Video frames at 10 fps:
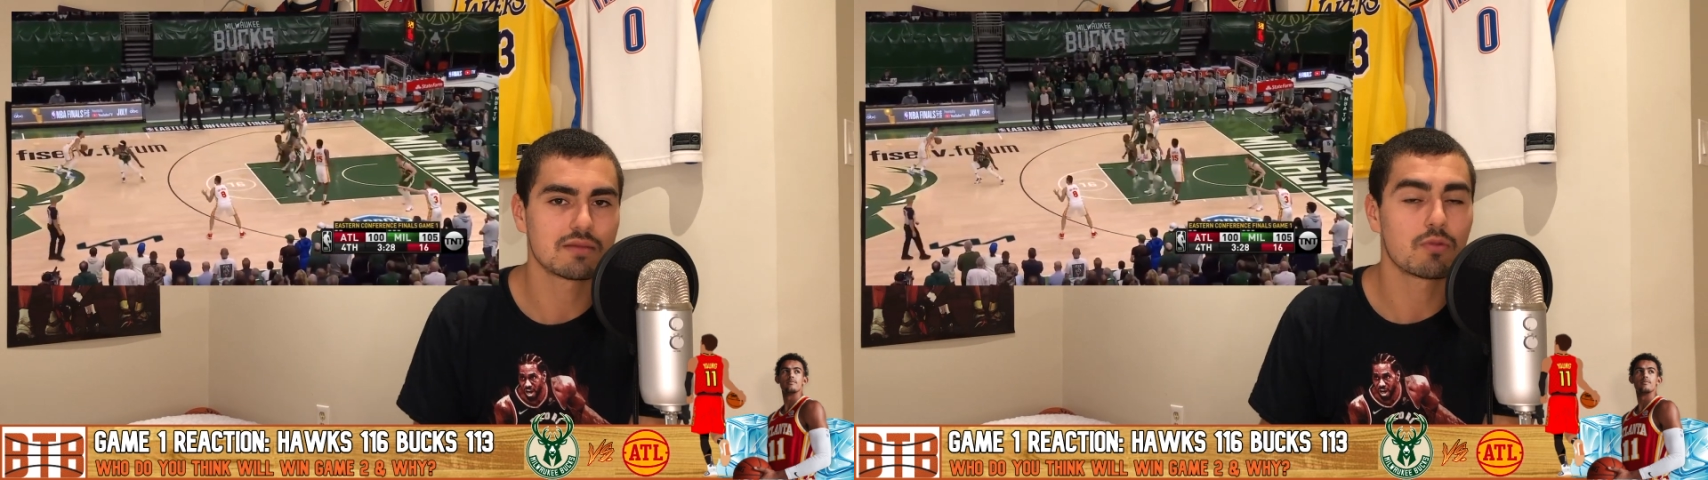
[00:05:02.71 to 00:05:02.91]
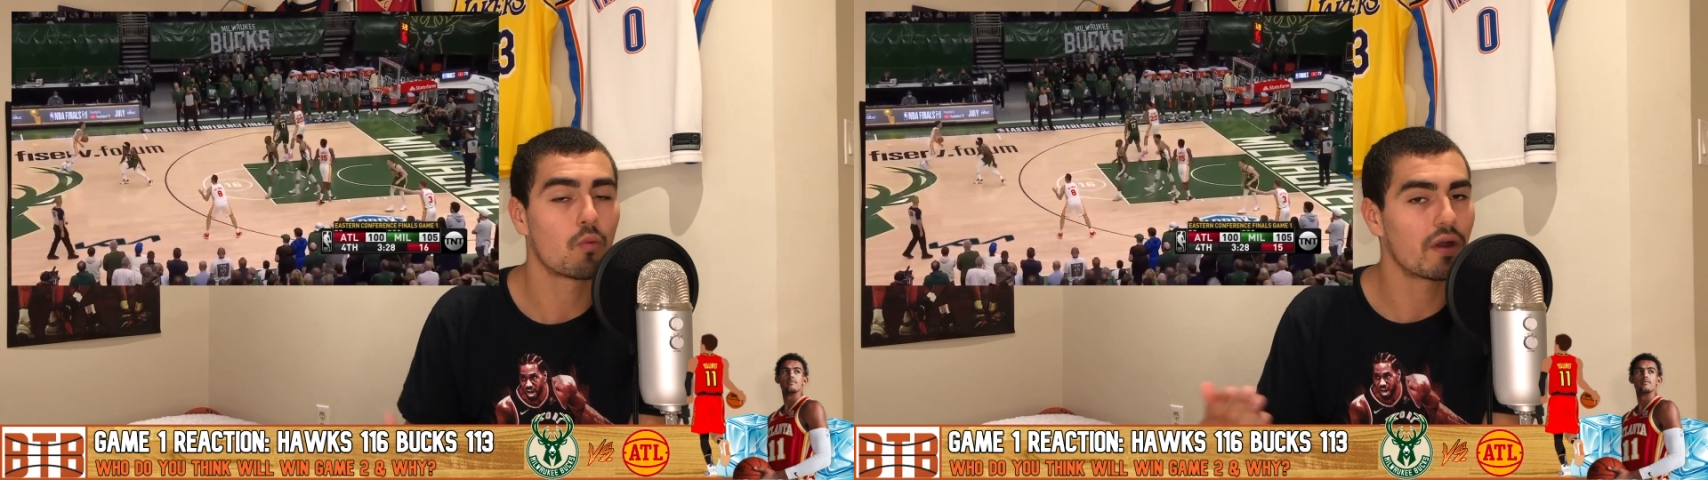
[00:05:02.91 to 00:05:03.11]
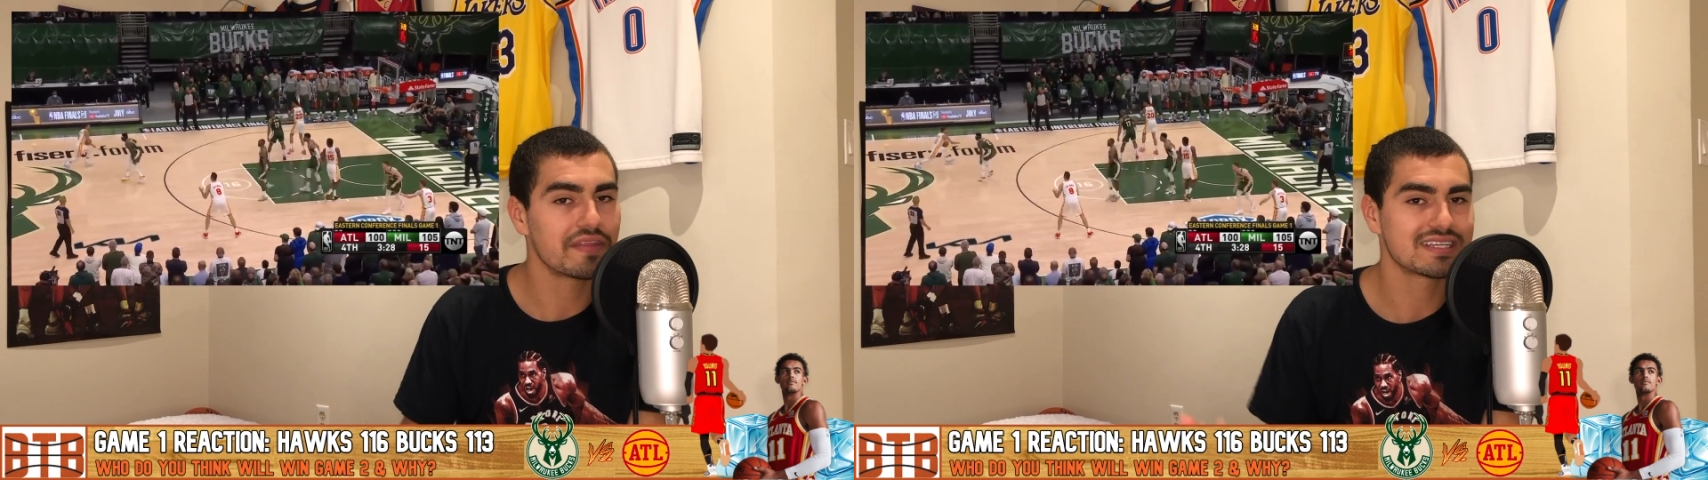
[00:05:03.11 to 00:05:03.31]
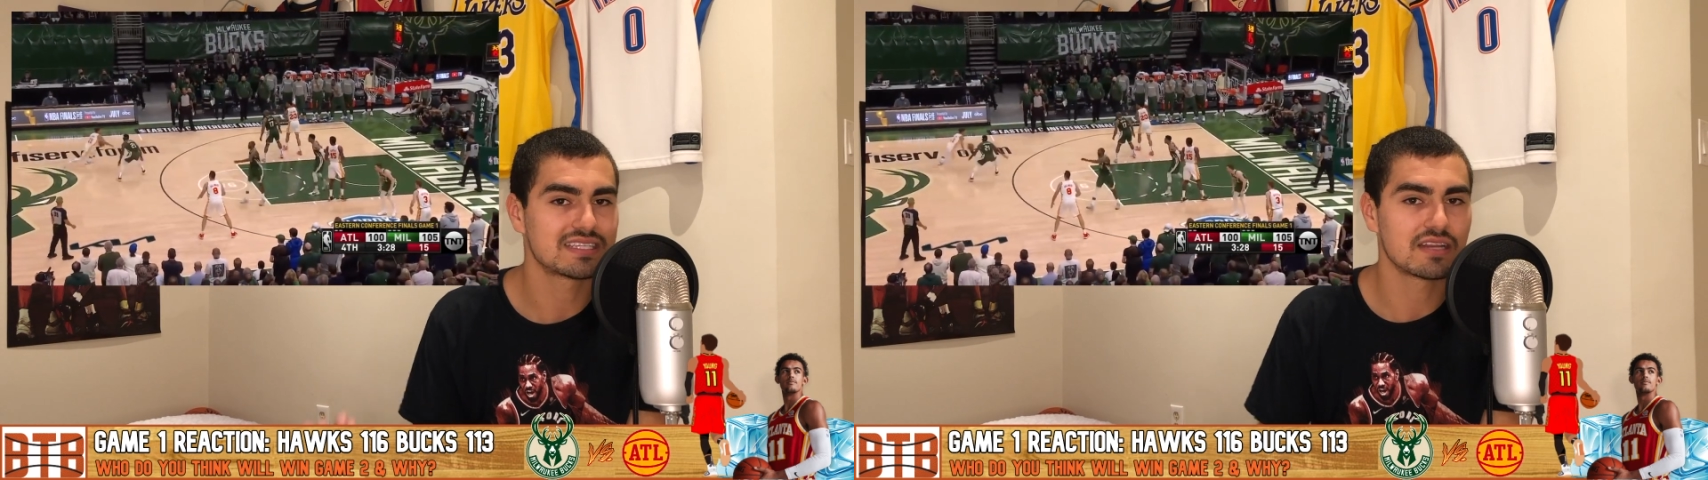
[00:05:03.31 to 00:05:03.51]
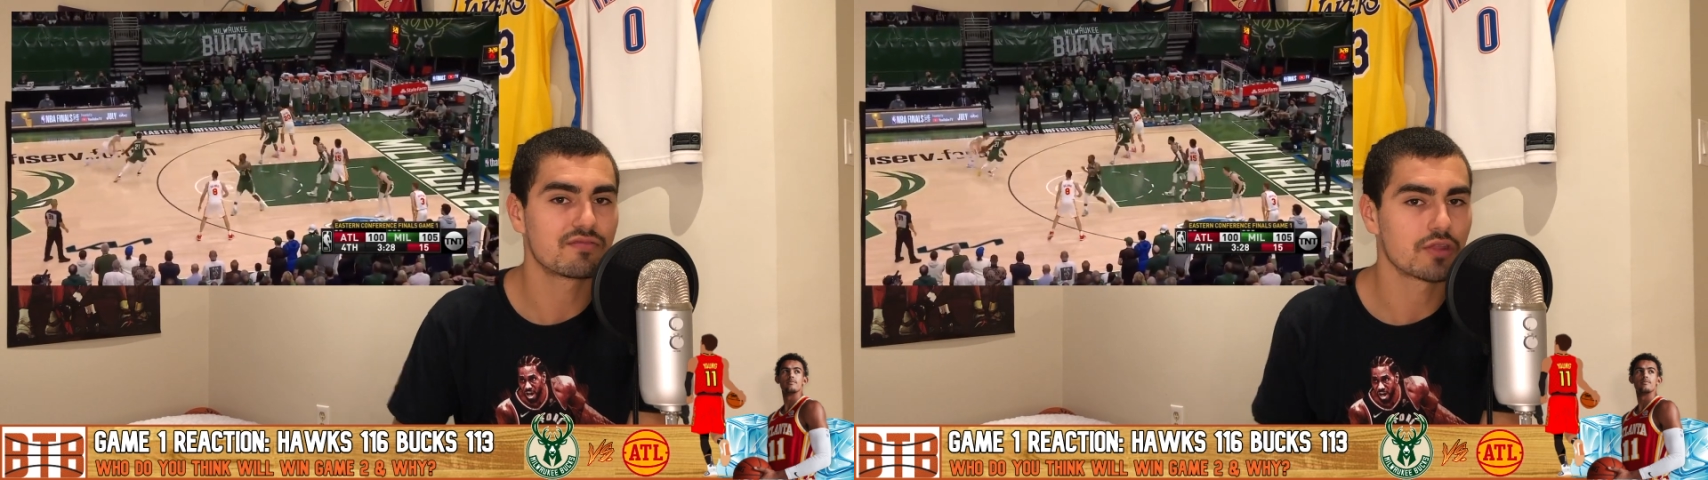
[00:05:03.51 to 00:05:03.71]
but what this
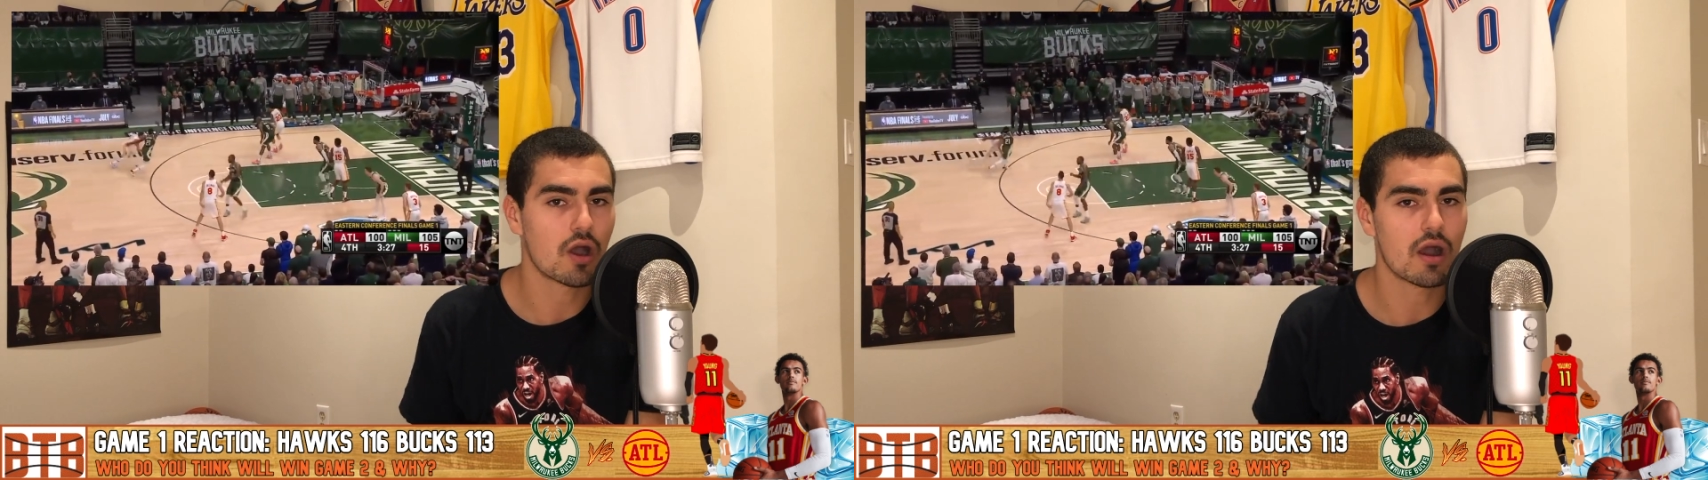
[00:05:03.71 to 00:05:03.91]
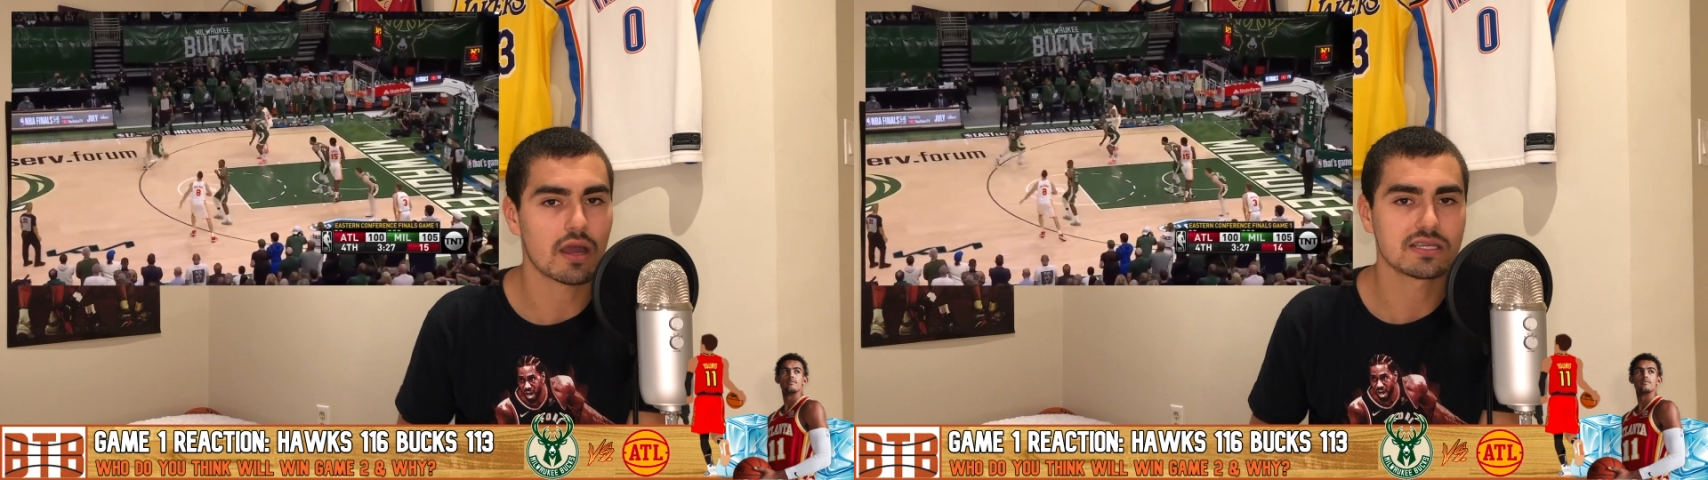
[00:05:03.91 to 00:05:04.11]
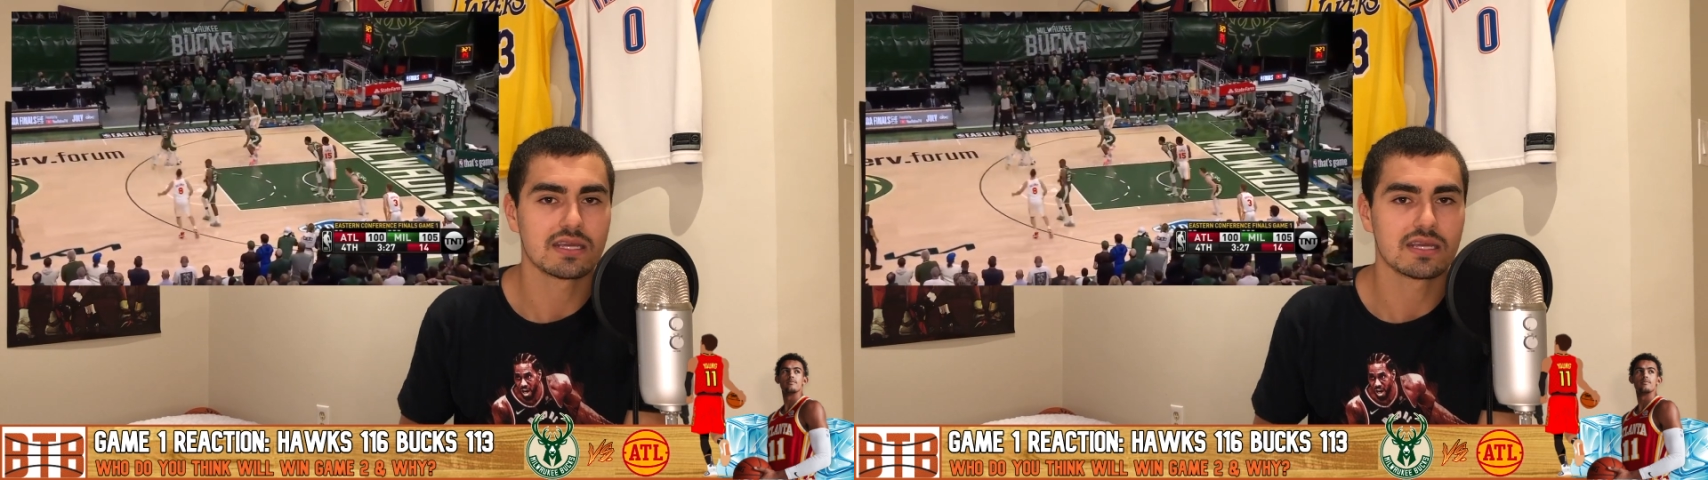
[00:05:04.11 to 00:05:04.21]
did for the Hawks